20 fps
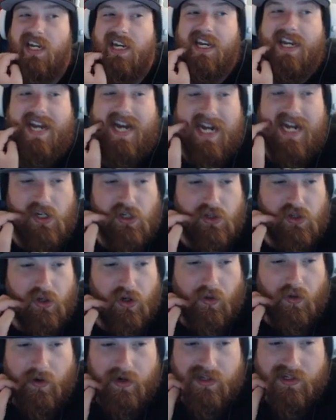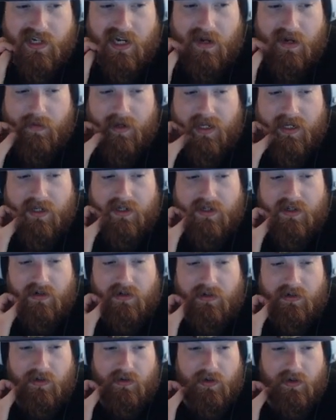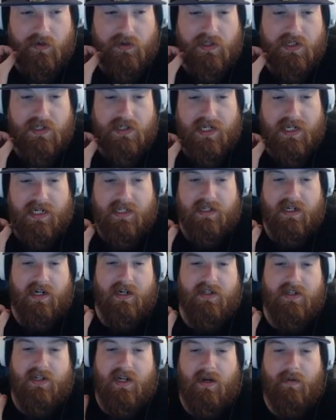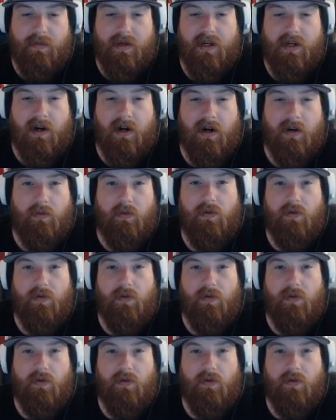Not sure what a zombie is. Don't know what the stats on a zombie are.